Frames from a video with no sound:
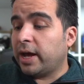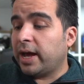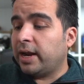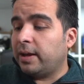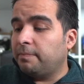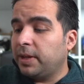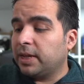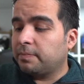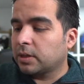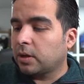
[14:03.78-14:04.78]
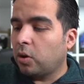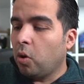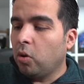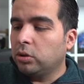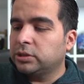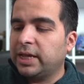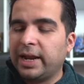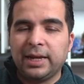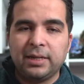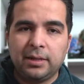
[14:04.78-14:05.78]
I had a big holes
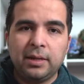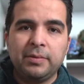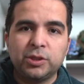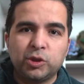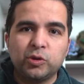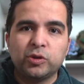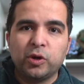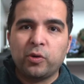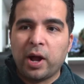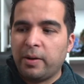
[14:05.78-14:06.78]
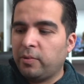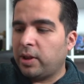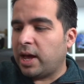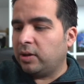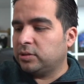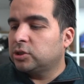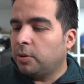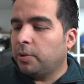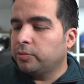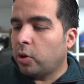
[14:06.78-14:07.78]
that I even took the gravel out.
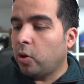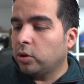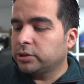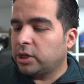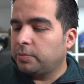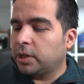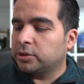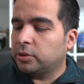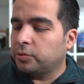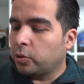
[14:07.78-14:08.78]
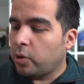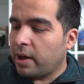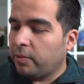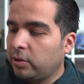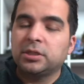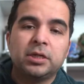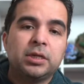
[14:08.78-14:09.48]
Some of the holes are because of the gravel.